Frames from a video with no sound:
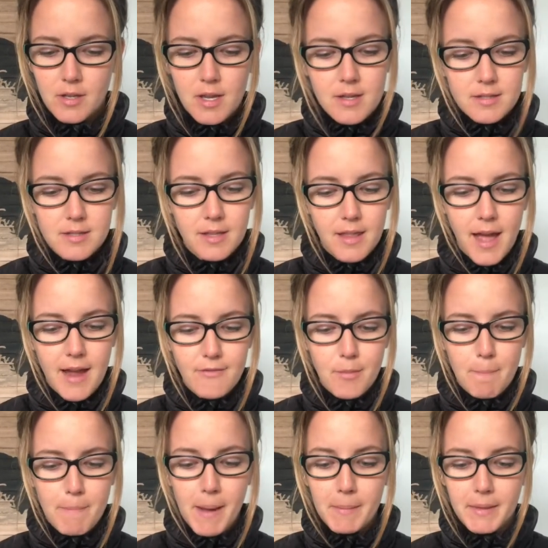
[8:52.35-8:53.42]
saliva
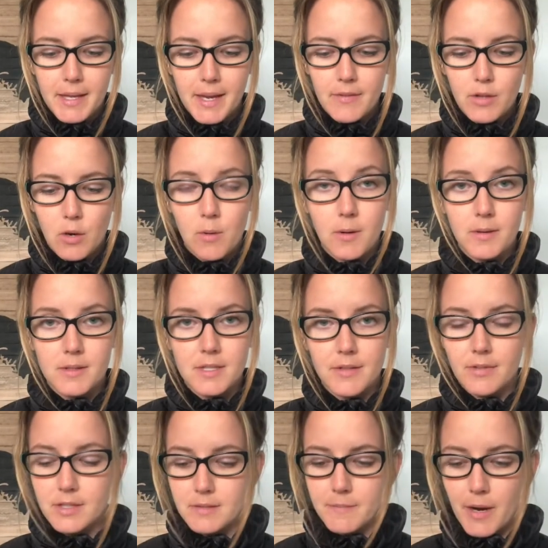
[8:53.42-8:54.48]
bubbling at the corners of
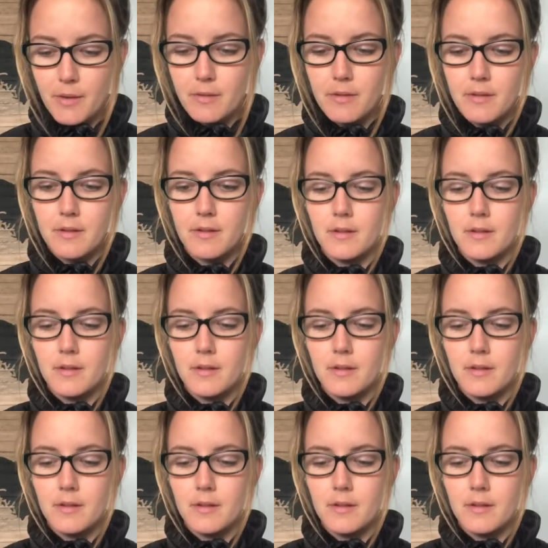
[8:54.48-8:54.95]
his mouth.